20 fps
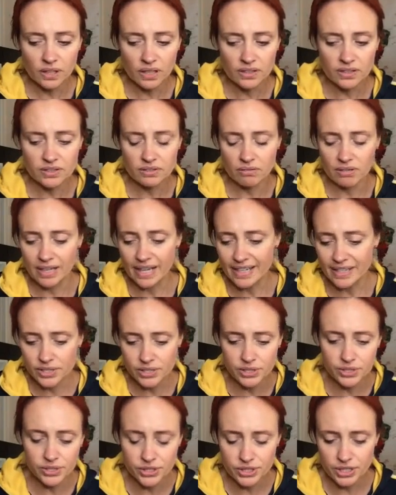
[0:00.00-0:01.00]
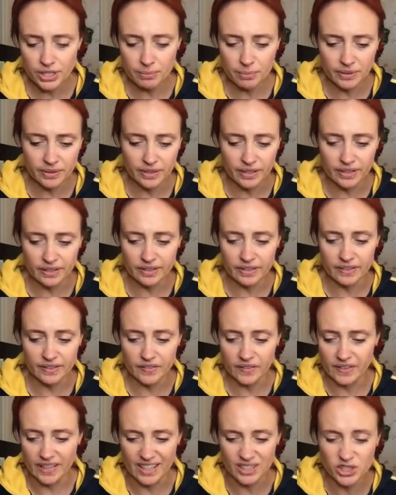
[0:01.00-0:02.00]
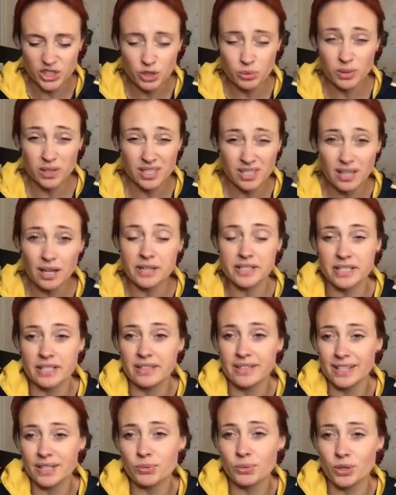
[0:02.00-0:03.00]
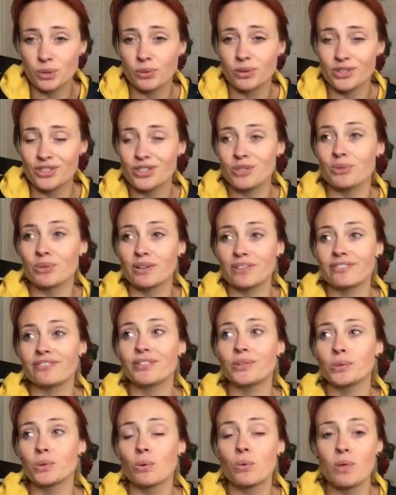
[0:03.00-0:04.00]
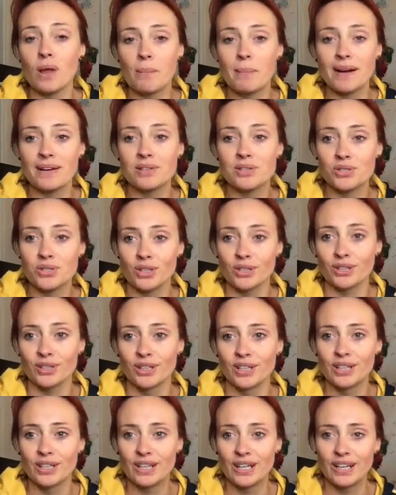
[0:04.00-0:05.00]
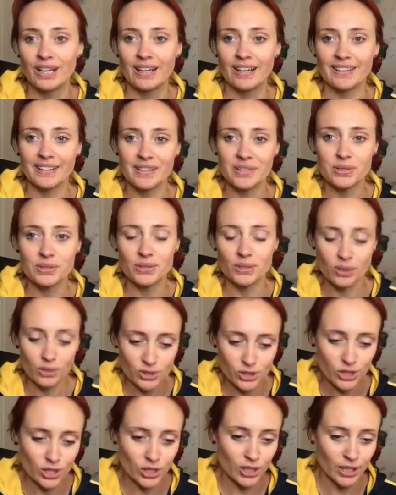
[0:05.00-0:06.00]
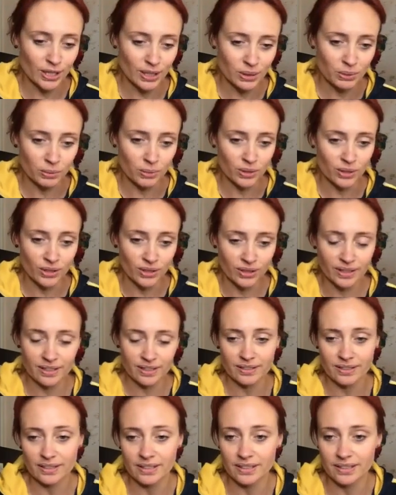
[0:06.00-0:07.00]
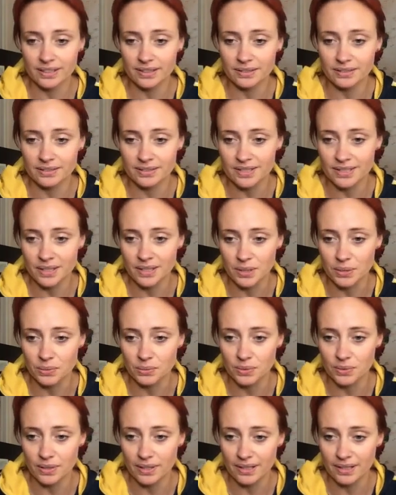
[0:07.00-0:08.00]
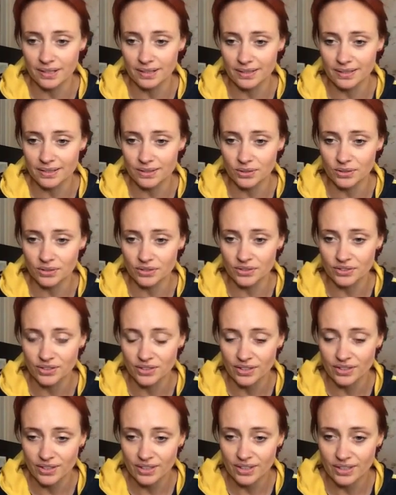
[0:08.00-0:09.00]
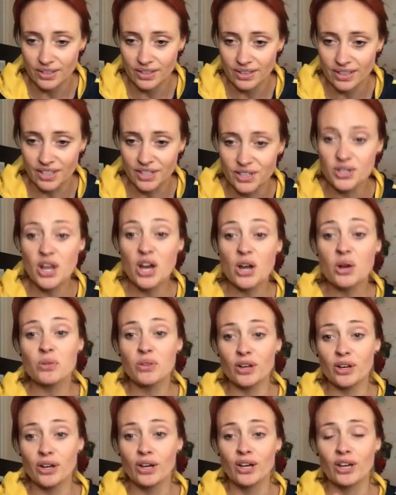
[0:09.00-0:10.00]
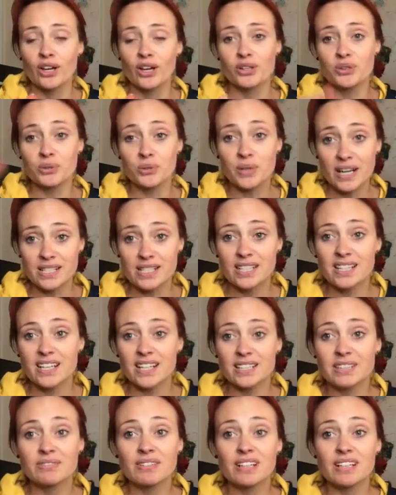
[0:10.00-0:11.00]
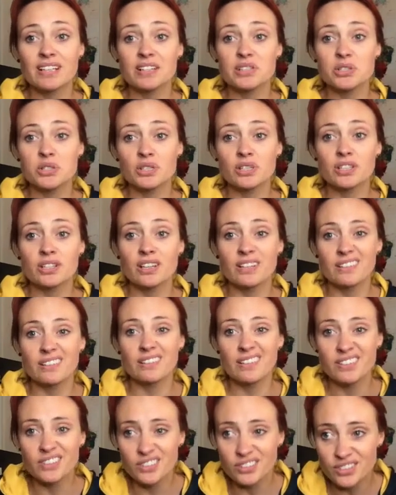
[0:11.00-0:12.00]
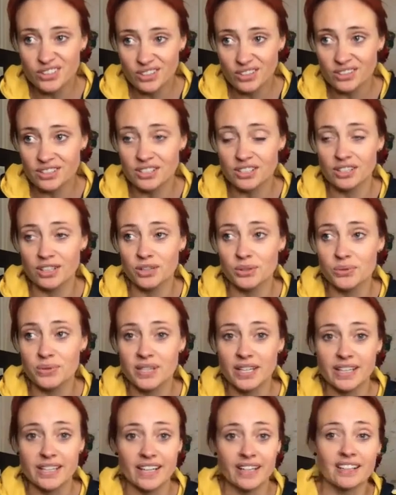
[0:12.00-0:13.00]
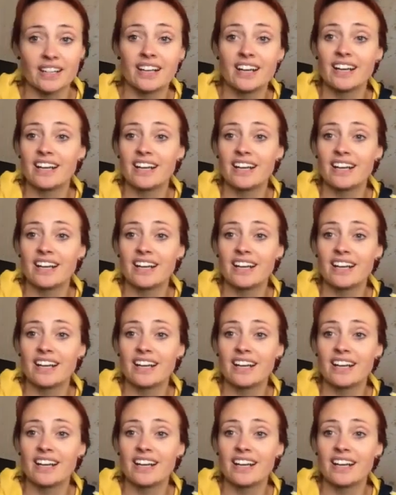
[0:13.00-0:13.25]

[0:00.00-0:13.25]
there's a relationship, and it gets you excited, and that's what you want to do. You want to fuel that passion, and then you start churning out work. And so, yeah, it's good. And know that you'll get to the end of a collection, and then you start to lose it again.